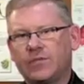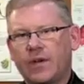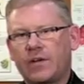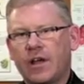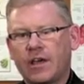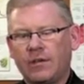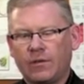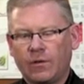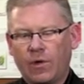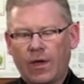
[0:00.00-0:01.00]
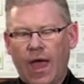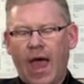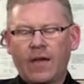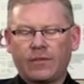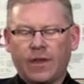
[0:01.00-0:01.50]
Fahrenheit
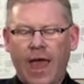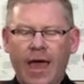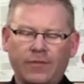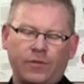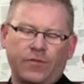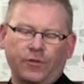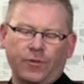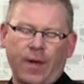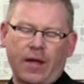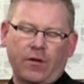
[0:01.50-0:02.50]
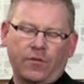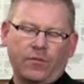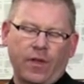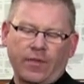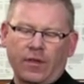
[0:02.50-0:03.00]
at the filter or
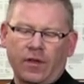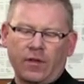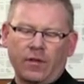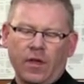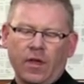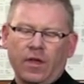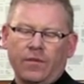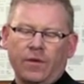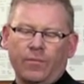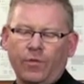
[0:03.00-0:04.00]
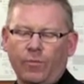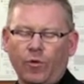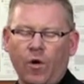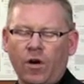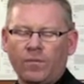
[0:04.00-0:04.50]
at the
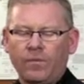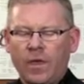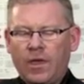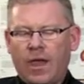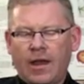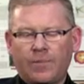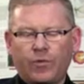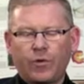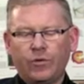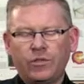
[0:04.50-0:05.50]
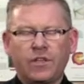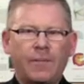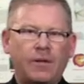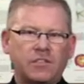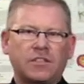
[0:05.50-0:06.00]
brew arm, and it brews in
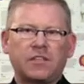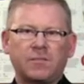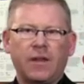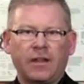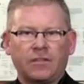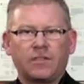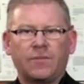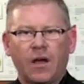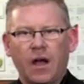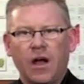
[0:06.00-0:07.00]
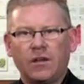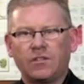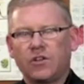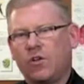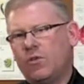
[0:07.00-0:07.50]
about 6 minutes.
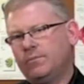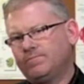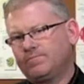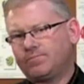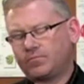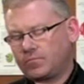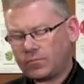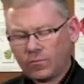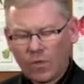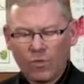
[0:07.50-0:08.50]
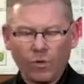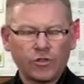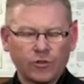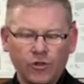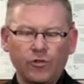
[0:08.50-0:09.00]
So
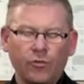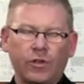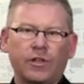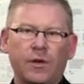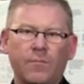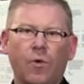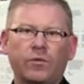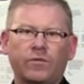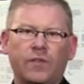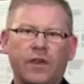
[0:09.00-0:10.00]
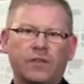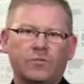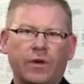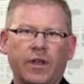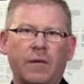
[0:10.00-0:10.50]
those are two really important
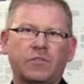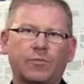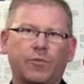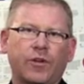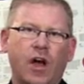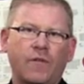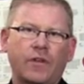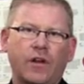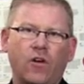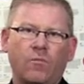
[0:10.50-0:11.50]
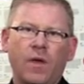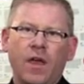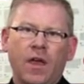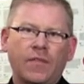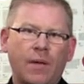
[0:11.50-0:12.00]
things when it comes to brewing coffee at home
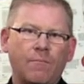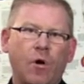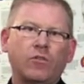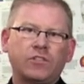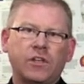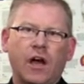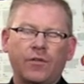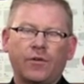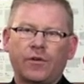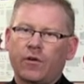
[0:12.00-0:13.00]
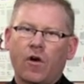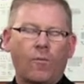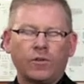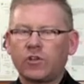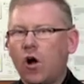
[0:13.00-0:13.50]
that most other or
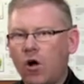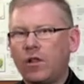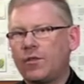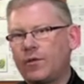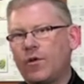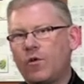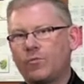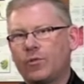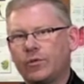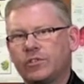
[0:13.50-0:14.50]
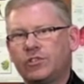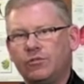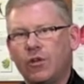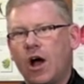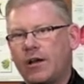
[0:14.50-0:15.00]
almost all other home brewers
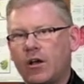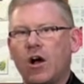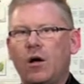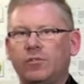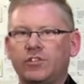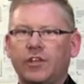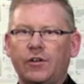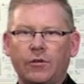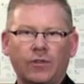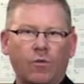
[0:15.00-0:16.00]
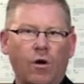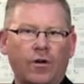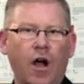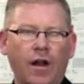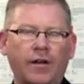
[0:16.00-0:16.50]
do not accomplish. They don't get the
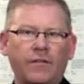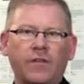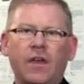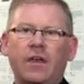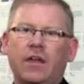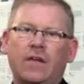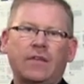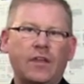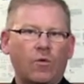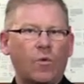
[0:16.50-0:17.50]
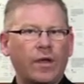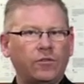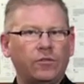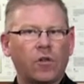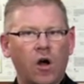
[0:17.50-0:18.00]
water hot enough and they take way
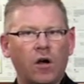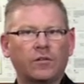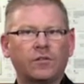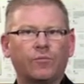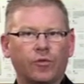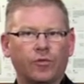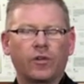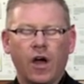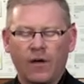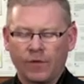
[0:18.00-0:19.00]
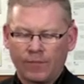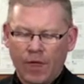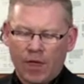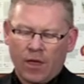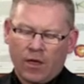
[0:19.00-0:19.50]
too long to brew the coffee.
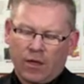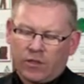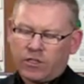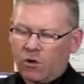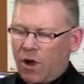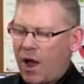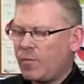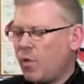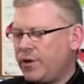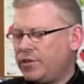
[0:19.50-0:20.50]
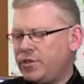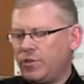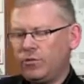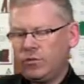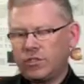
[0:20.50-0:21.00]
So I'm going
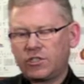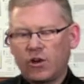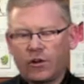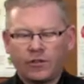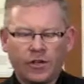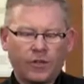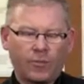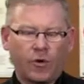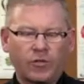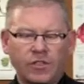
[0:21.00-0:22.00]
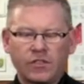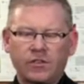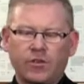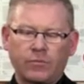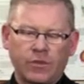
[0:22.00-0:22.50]
to start the process
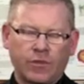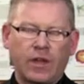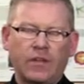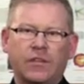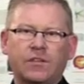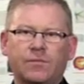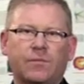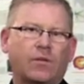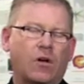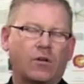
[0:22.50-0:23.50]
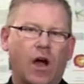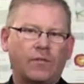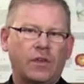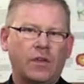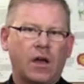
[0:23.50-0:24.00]
in terms of getting this
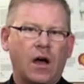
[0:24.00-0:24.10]
coffee